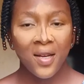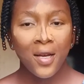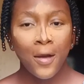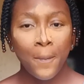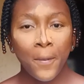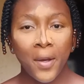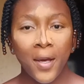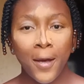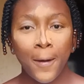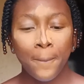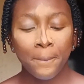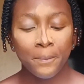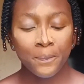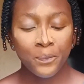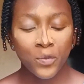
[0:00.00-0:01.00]
But yeah,
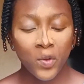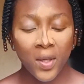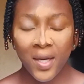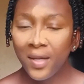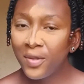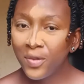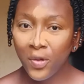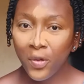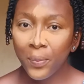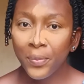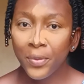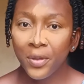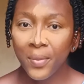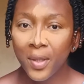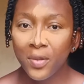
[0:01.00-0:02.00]
where did I stop
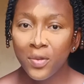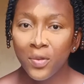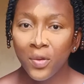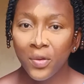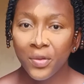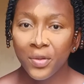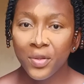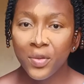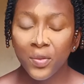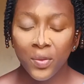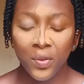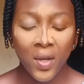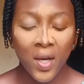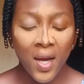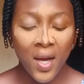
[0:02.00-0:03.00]
in my story? So
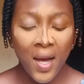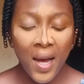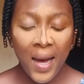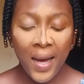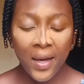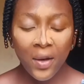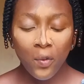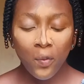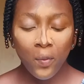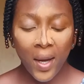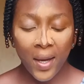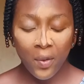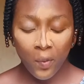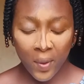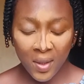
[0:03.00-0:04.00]
I
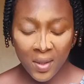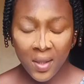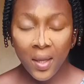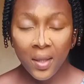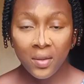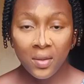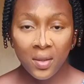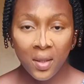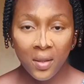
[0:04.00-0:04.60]
went and